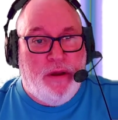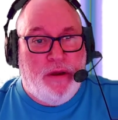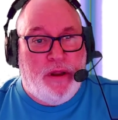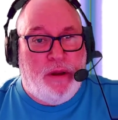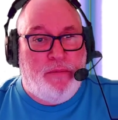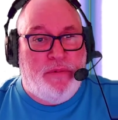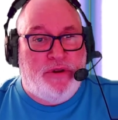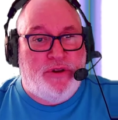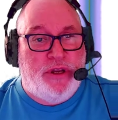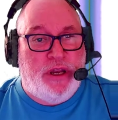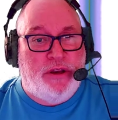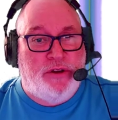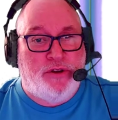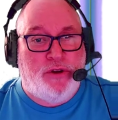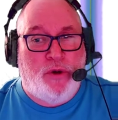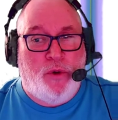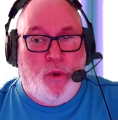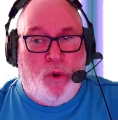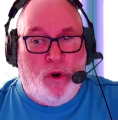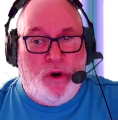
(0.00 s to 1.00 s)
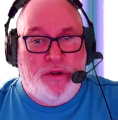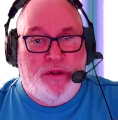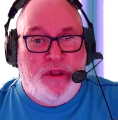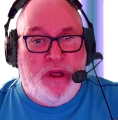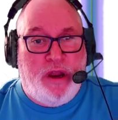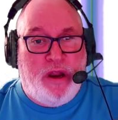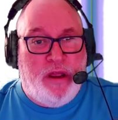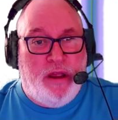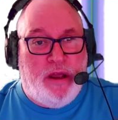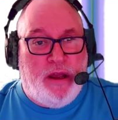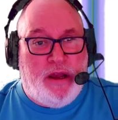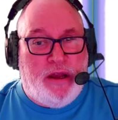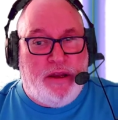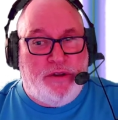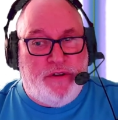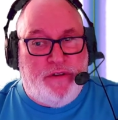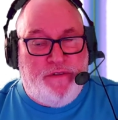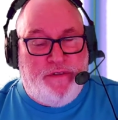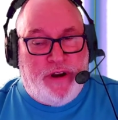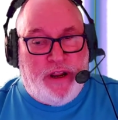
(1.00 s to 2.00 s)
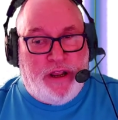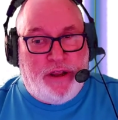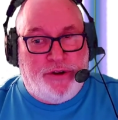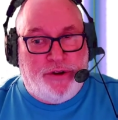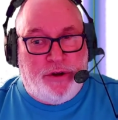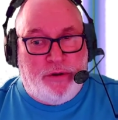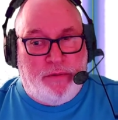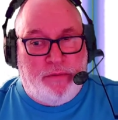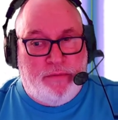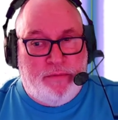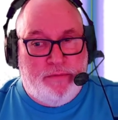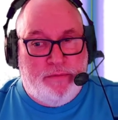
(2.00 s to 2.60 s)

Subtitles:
Number 6, quarter as a fraction.